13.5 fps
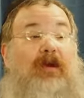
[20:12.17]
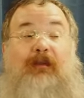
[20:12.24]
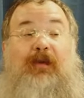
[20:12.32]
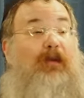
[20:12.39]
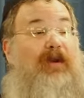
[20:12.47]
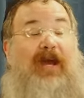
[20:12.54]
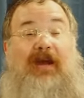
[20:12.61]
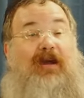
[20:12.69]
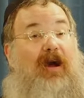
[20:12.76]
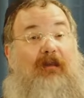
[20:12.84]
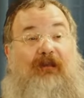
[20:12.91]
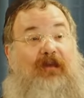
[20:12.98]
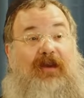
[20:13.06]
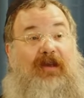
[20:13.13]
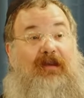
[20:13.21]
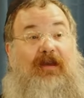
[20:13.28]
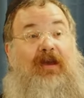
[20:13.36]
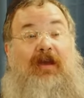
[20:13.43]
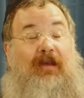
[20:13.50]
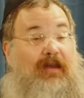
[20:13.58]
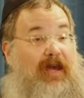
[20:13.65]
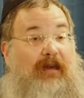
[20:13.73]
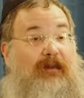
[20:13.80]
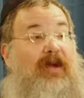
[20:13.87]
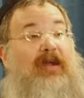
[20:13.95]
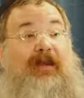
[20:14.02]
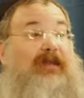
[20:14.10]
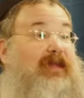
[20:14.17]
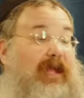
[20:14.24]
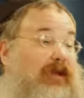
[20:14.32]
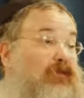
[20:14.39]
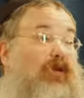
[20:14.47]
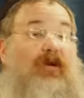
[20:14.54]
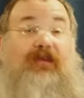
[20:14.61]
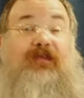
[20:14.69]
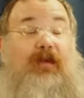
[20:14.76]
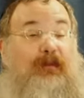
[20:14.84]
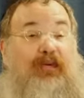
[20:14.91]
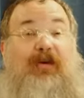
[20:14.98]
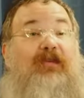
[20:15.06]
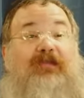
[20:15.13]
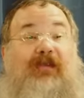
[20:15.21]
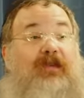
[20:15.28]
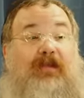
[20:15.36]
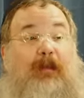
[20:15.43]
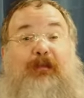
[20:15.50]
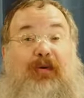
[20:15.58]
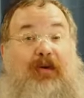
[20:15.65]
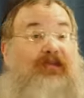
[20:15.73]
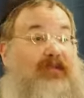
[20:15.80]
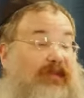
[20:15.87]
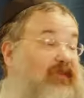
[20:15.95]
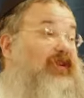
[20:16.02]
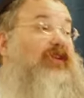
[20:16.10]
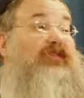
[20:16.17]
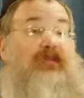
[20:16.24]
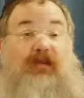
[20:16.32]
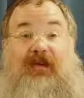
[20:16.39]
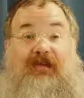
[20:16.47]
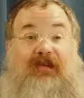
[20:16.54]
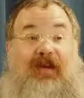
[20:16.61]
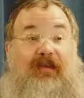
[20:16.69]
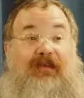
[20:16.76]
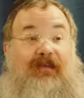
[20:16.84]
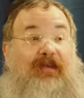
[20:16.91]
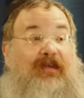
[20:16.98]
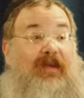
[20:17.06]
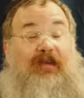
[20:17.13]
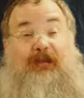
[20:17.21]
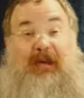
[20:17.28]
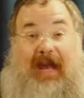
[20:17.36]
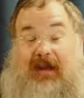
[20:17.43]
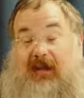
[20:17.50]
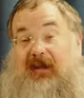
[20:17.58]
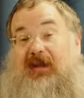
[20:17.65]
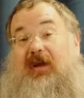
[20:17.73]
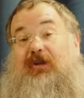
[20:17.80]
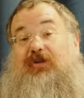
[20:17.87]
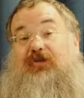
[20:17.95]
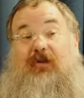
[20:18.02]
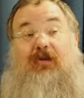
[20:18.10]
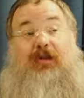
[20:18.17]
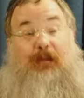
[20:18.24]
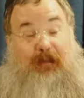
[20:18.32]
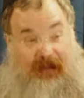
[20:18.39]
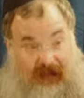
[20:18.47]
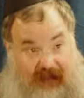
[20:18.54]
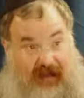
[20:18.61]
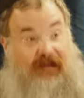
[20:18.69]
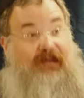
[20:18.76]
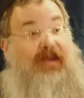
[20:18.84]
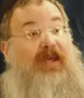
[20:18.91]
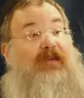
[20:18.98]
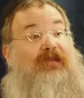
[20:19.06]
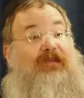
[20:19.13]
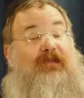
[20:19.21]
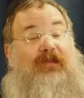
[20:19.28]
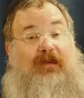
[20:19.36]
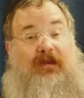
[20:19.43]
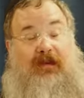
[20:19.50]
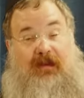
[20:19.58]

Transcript: But we're not comforting them that they lost the person, that the person ceased to exist. That's patently untrue. The person exists.